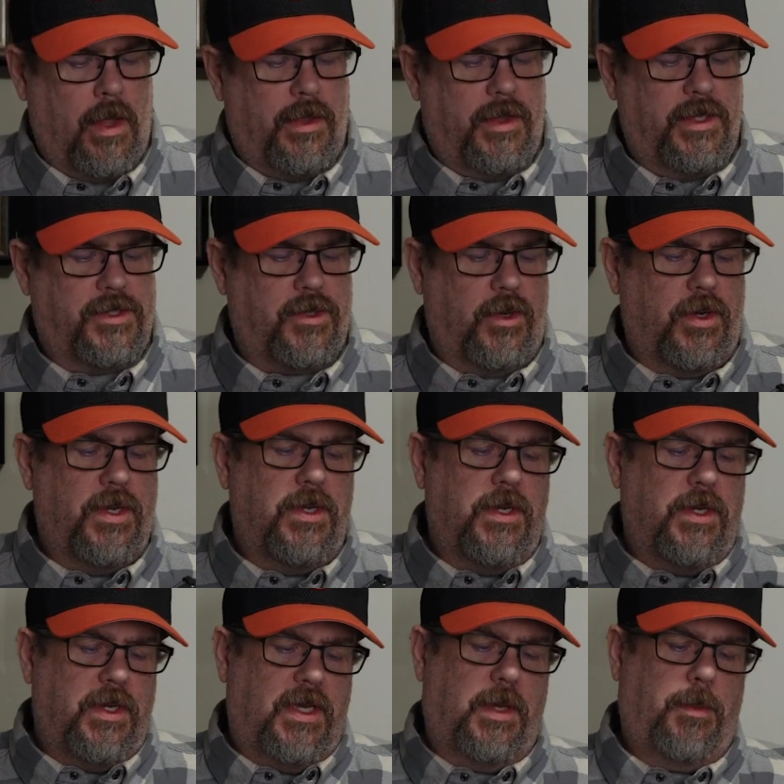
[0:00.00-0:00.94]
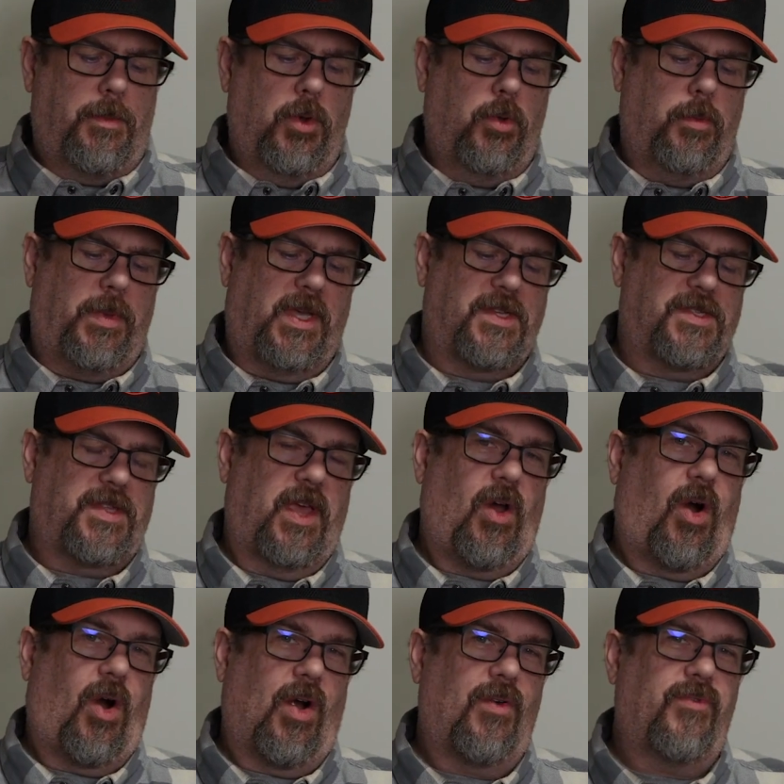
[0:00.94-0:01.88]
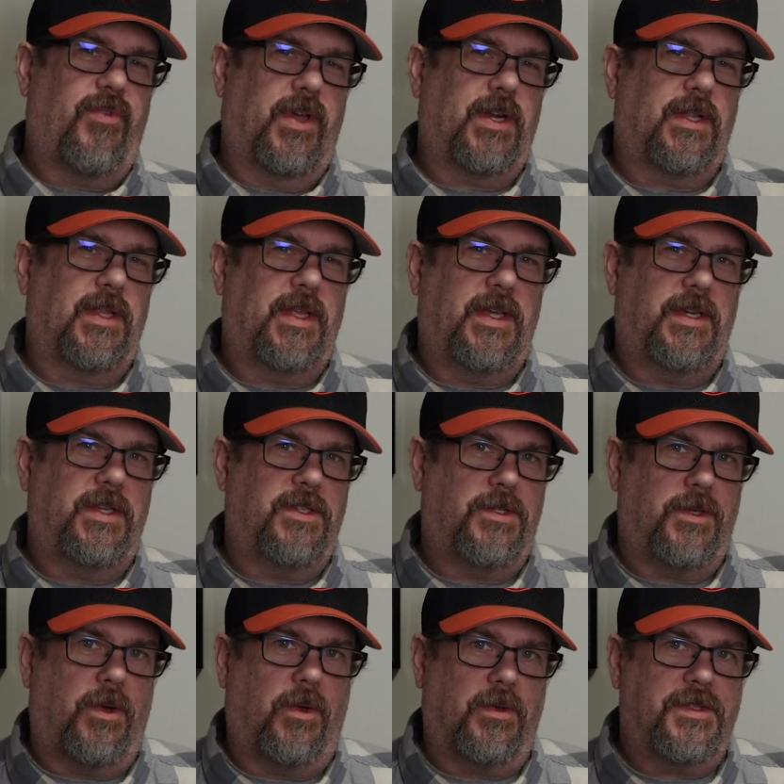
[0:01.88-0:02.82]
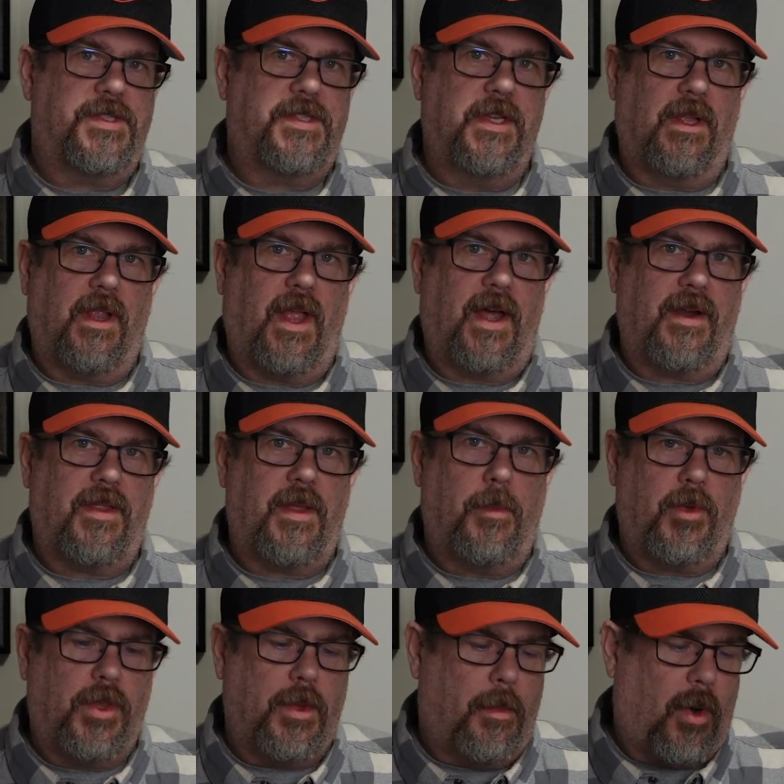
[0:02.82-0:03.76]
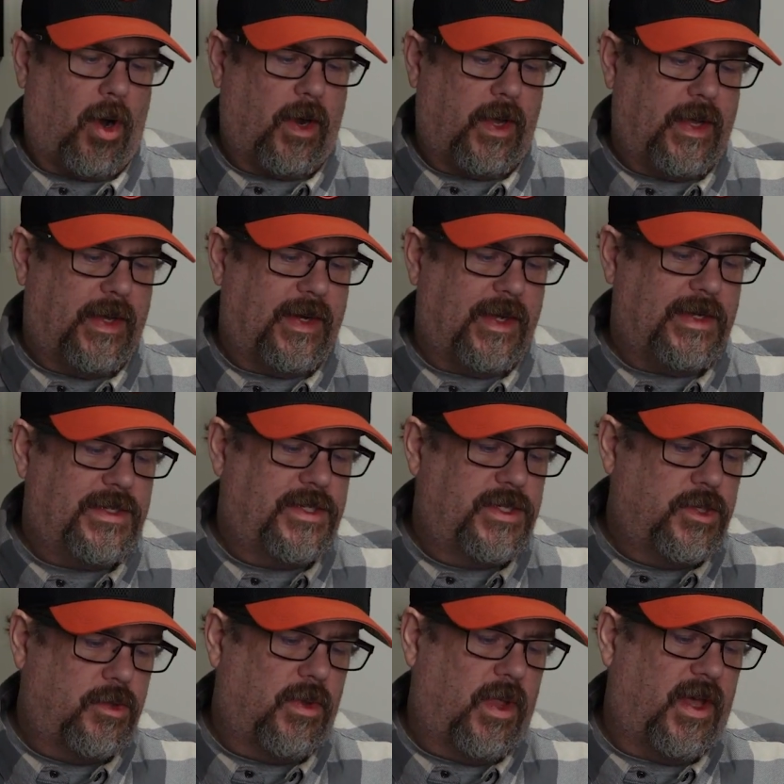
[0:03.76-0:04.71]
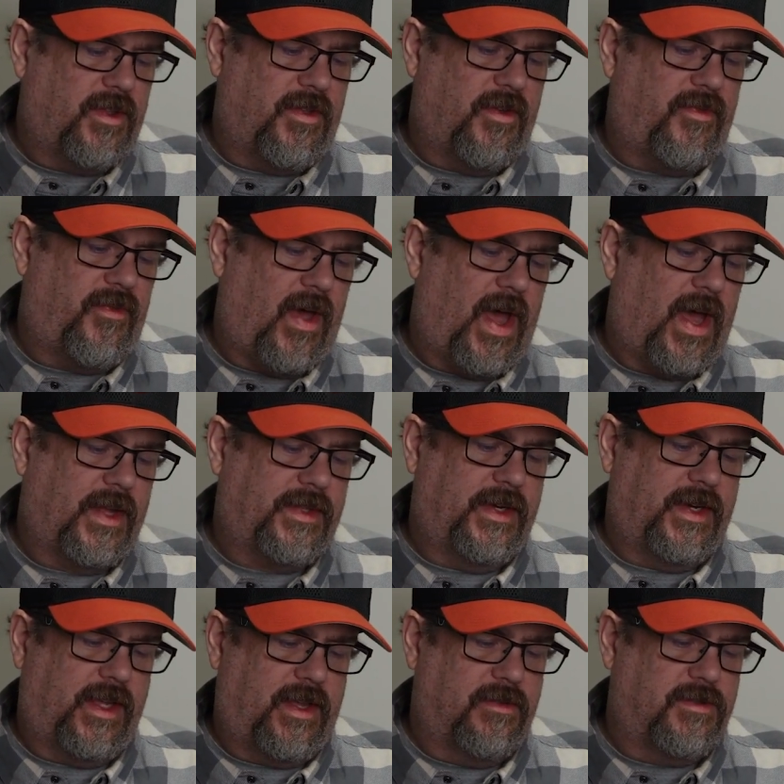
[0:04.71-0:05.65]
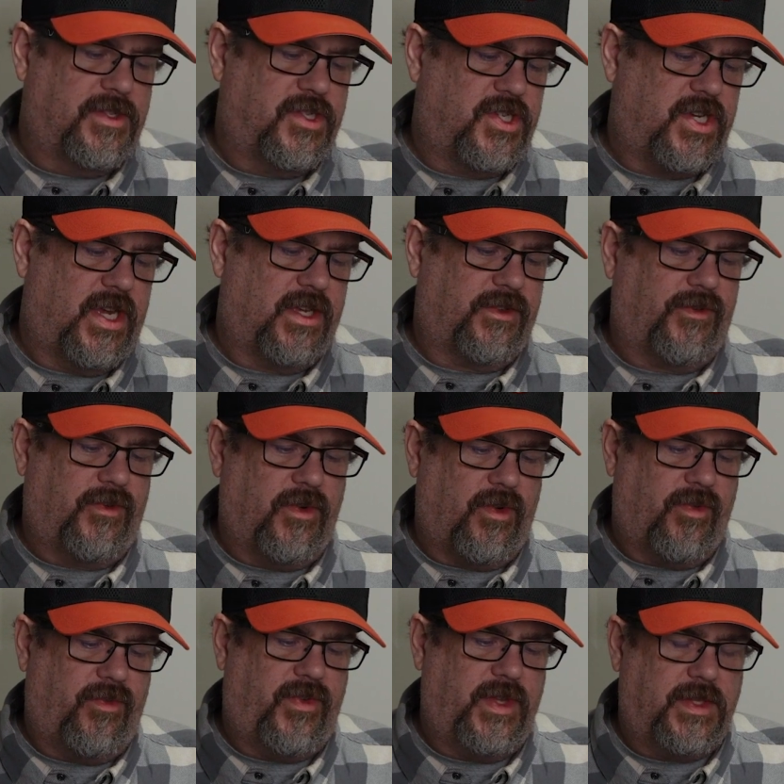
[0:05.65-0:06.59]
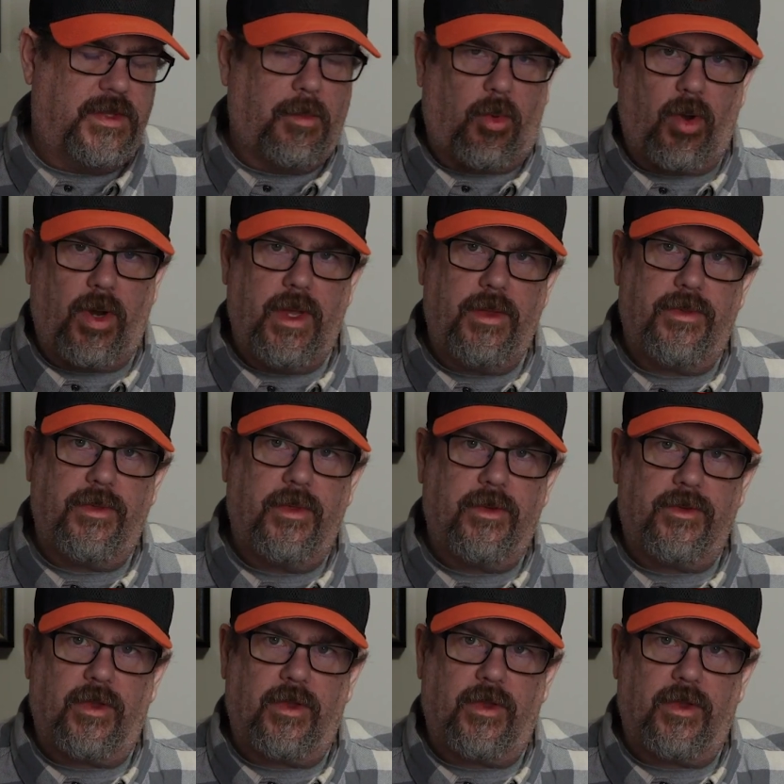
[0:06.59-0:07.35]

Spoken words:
a unique boot because they are ventilated. You don't see a lot of them on the market, and I do like the fact that it gives a chance for your feet to breathe.